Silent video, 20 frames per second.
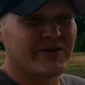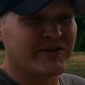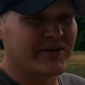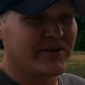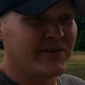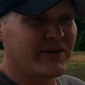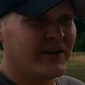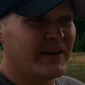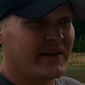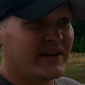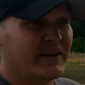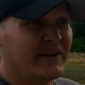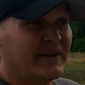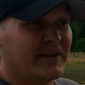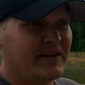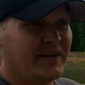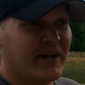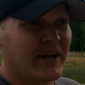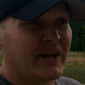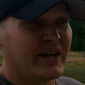So,
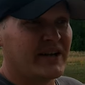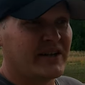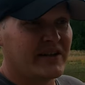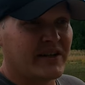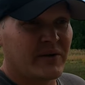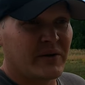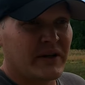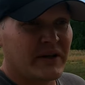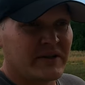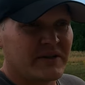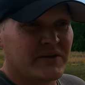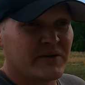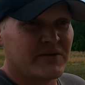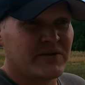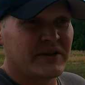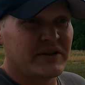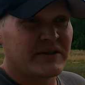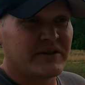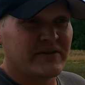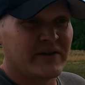you know, I could go like a
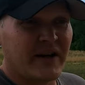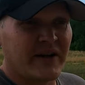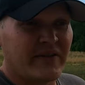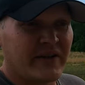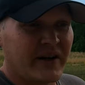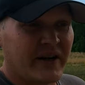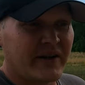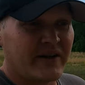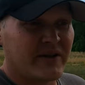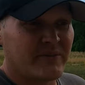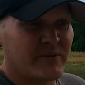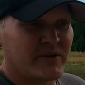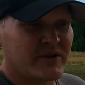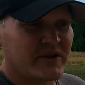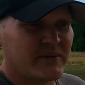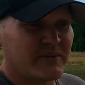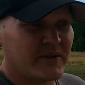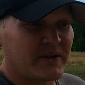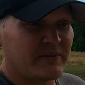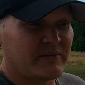265 and air up or
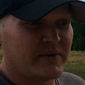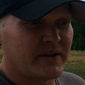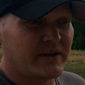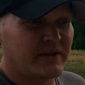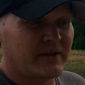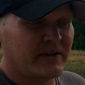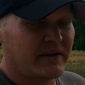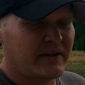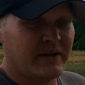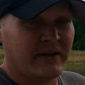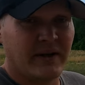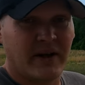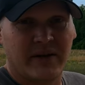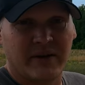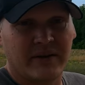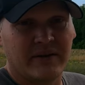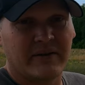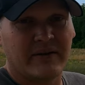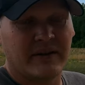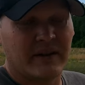something, but I
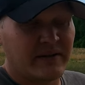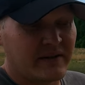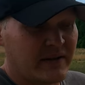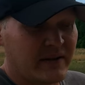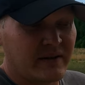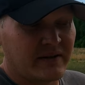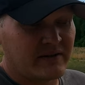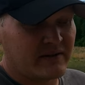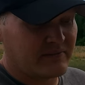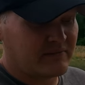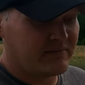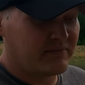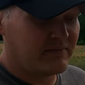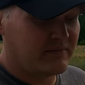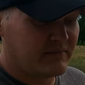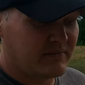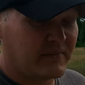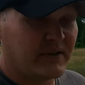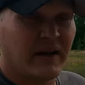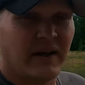don't know. I think
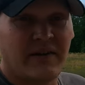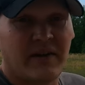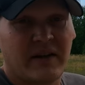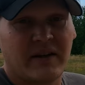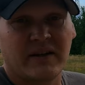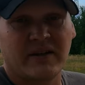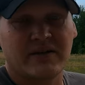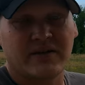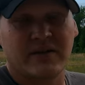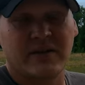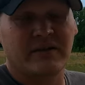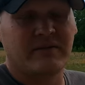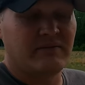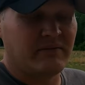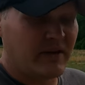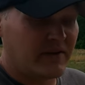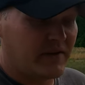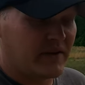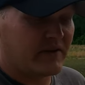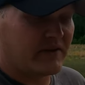it looks good.
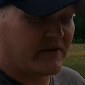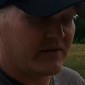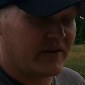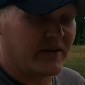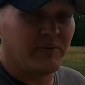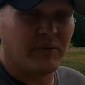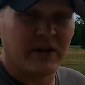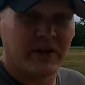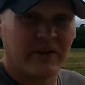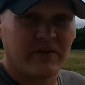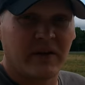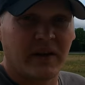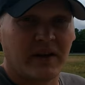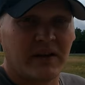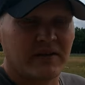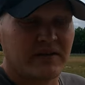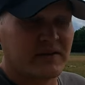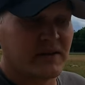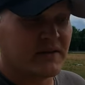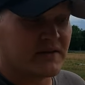I think the fitment and everything
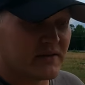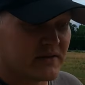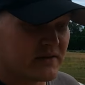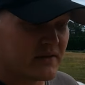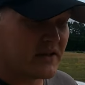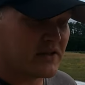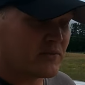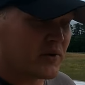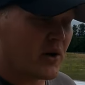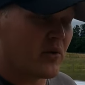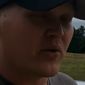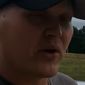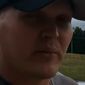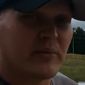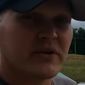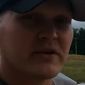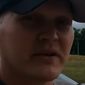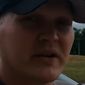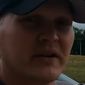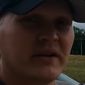looks decent, so that's probably where
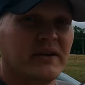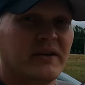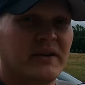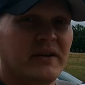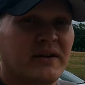I'm gonna stay.